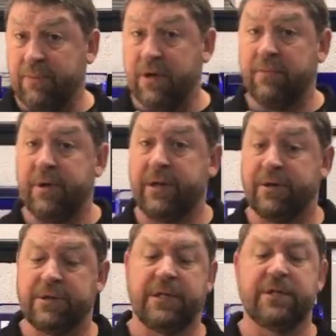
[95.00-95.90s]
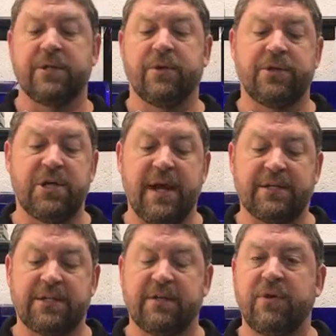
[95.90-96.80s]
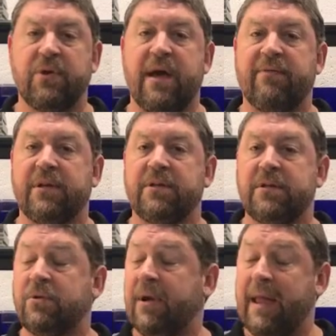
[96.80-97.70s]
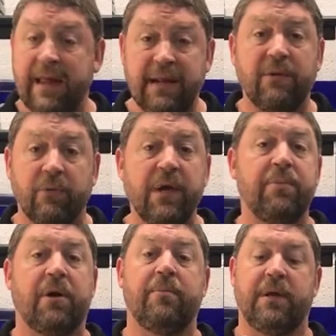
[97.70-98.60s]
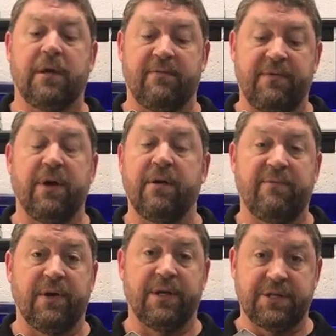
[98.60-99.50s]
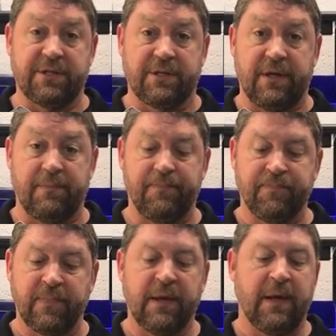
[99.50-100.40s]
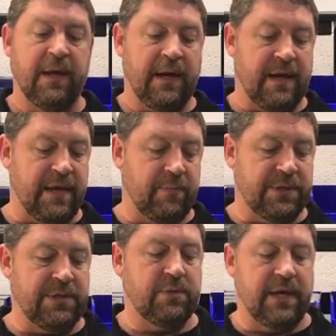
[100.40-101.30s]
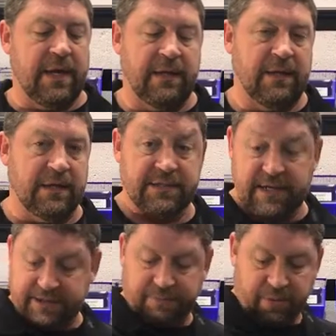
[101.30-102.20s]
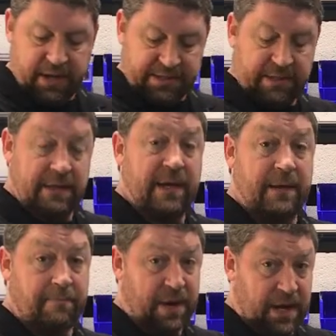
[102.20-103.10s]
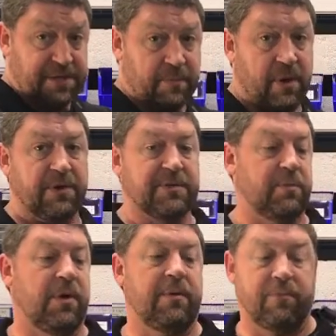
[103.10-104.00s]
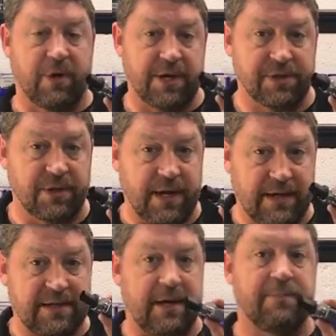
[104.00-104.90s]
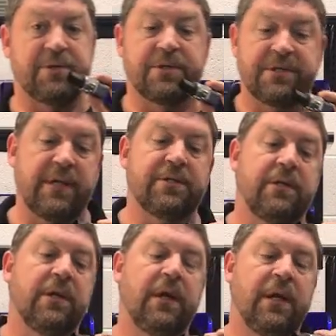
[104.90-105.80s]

millimeters, and so the chances of you having to do any replumbing are very, very slim. And then what you get is, not surprisingly, a Bosch Motorsport pressure and temperature sensor